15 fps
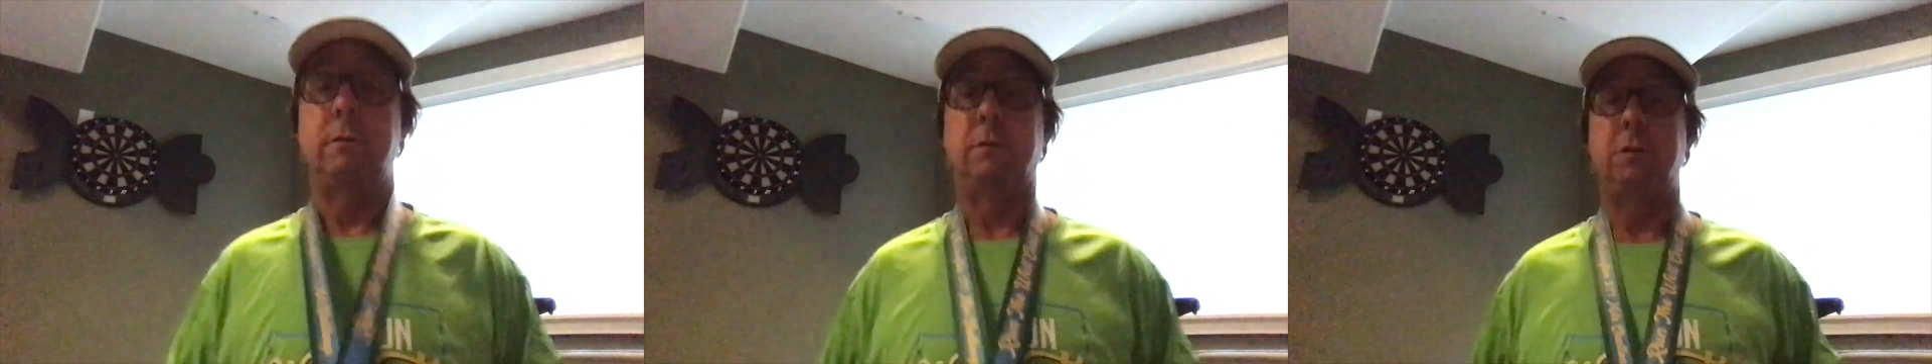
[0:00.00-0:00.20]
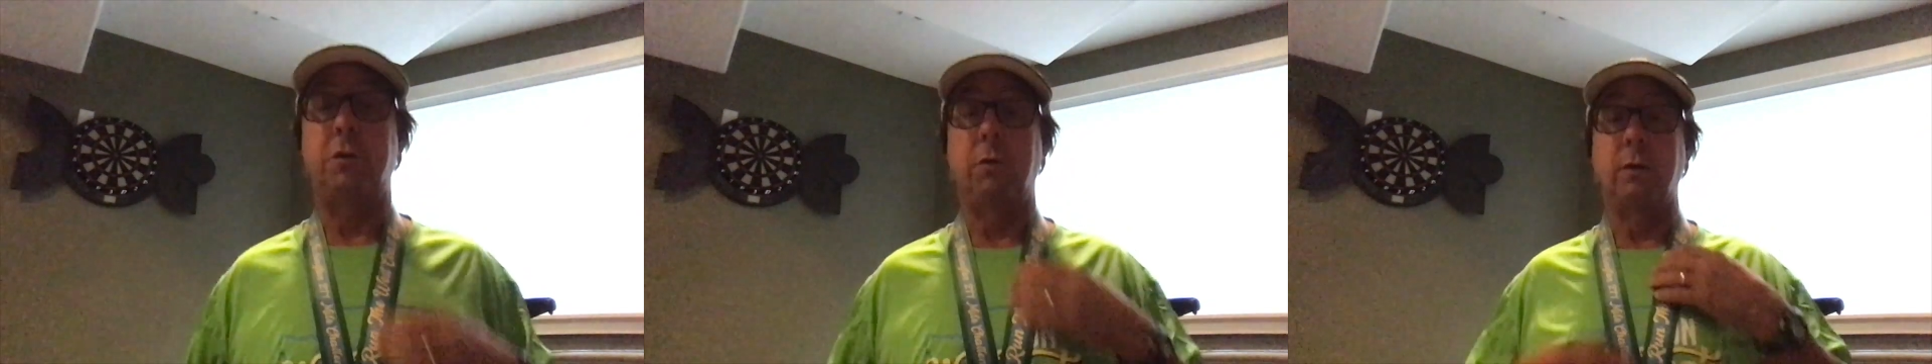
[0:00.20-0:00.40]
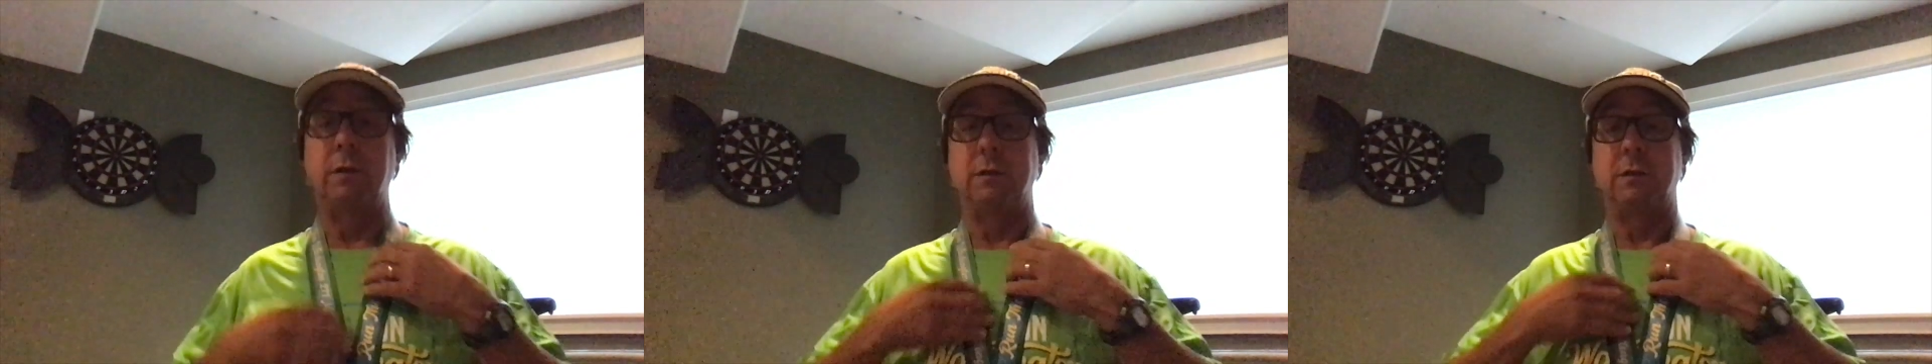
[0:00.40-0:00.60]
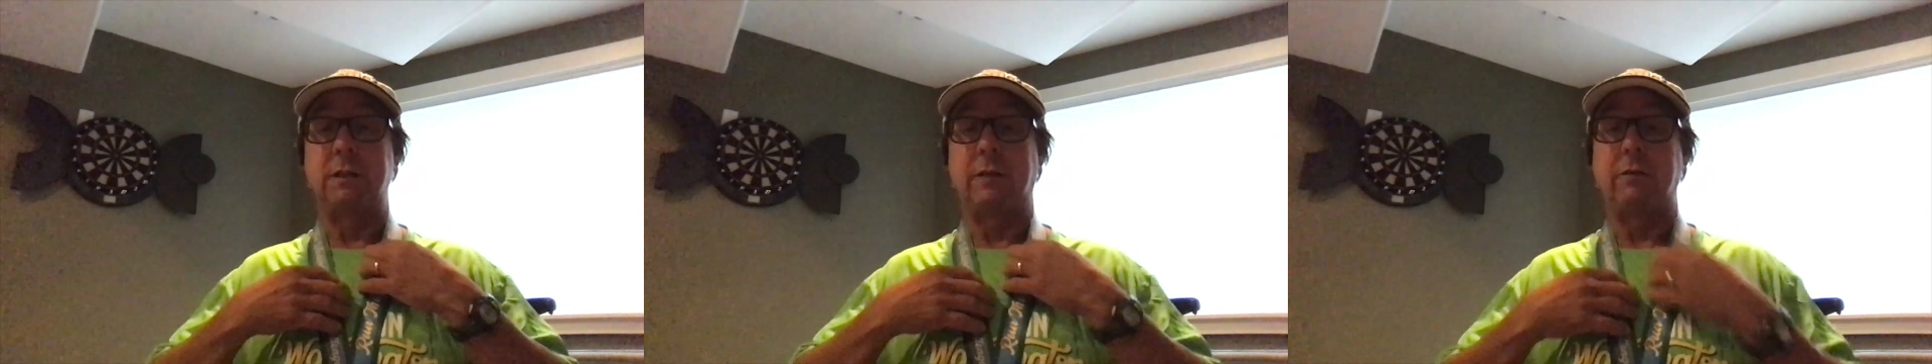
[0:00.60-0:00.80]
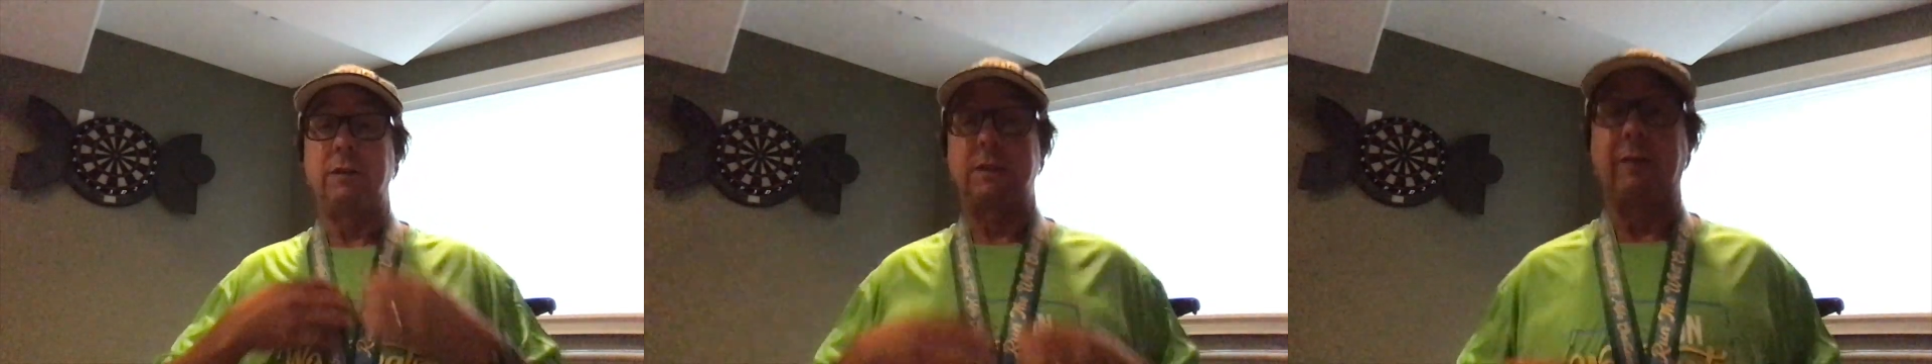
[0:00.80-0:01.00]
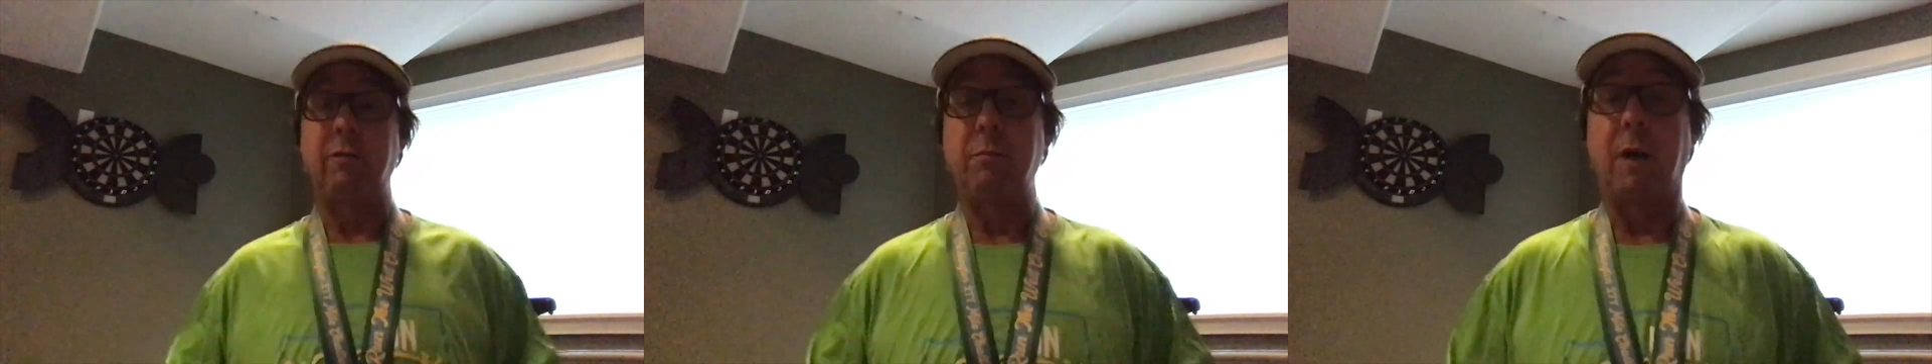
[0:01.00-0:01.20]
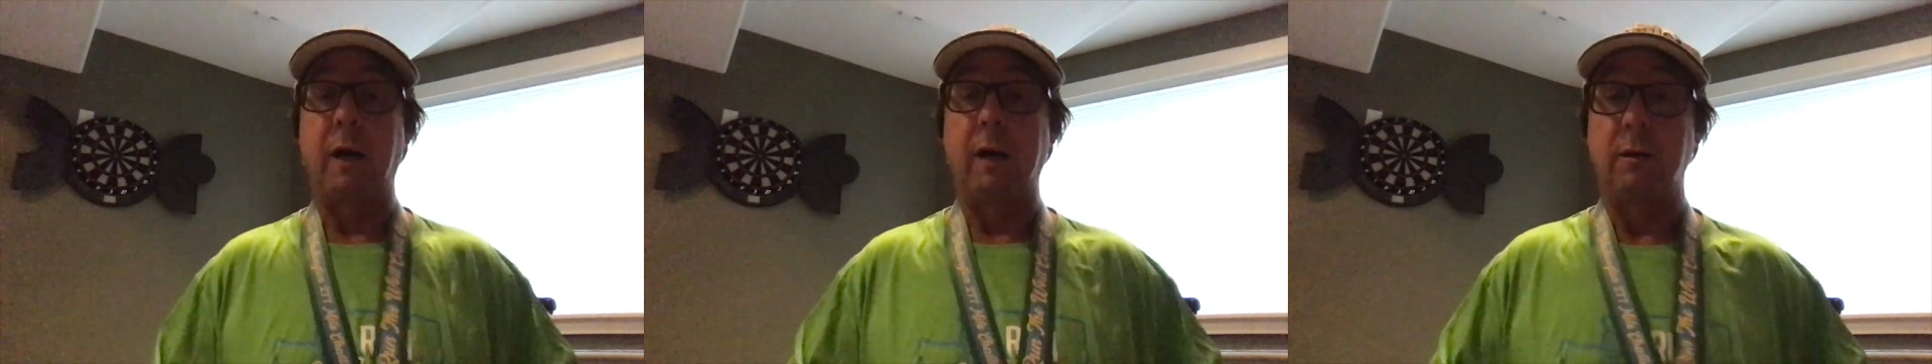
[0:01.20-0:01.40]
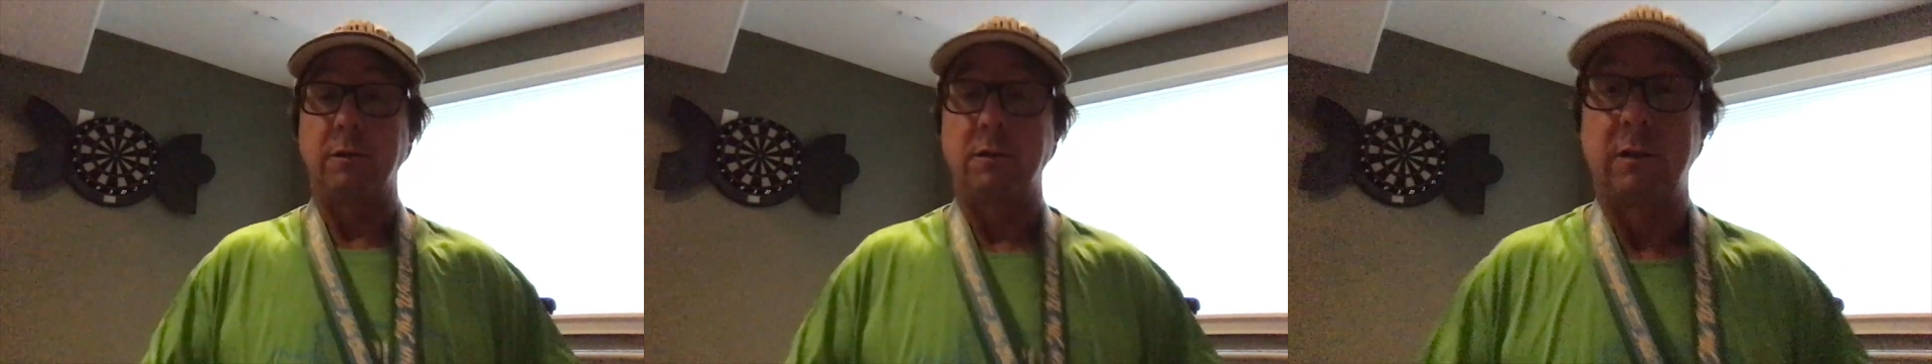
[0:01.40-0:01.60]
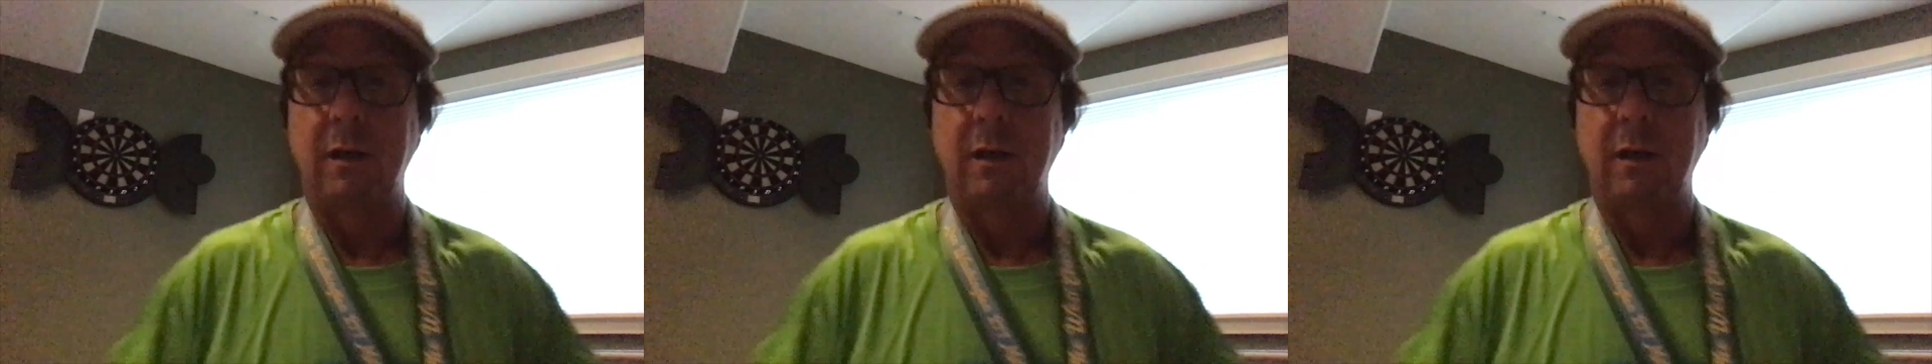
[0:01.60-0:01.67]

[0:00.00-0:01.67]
277 miles.